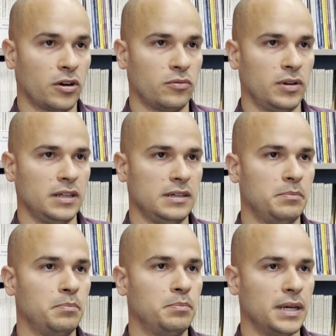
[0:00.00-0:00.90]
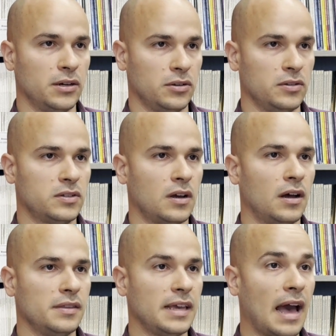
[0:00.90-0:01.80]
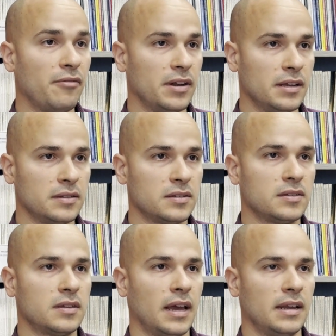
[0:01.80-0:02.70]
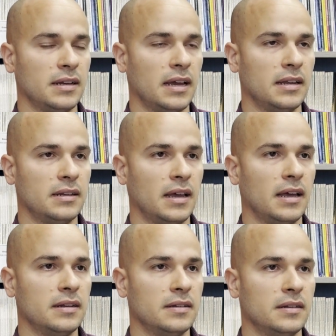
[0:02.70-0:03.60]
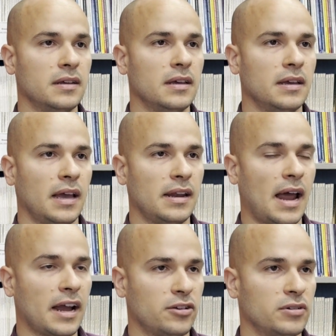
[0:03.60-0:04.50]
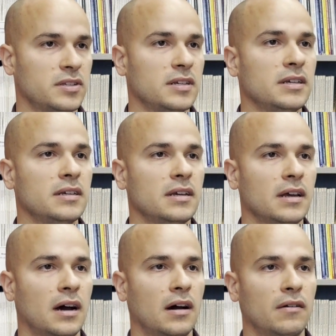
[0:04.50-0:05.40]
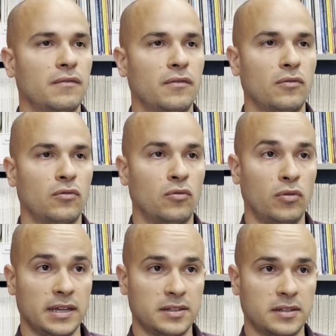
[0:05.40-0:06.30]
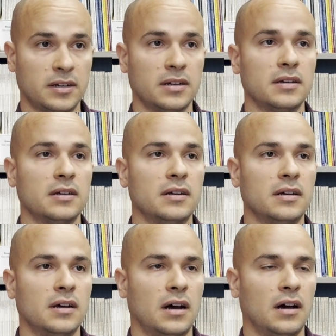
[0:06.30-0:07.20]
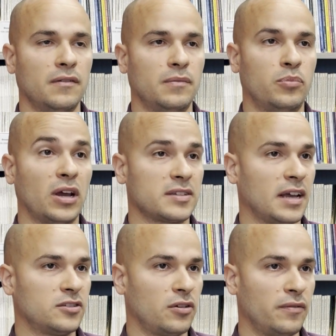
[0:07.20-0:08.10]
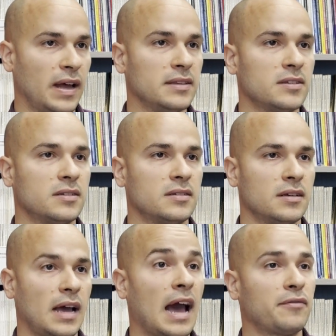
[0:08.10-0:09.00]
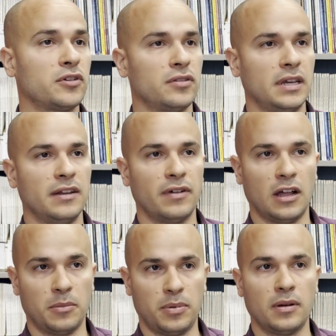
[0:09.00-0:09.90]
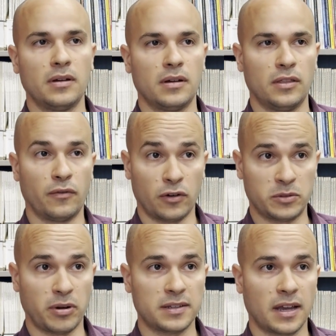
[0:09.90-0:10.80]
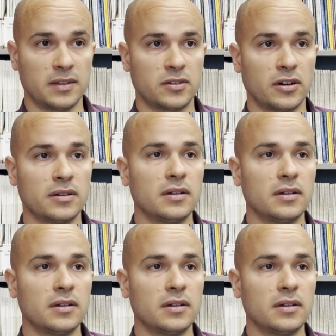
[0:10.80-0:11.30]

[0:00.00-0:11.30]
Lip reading: really builds on the evidence and accuracy of risk of breast cancer events after they develop the first breast cancer,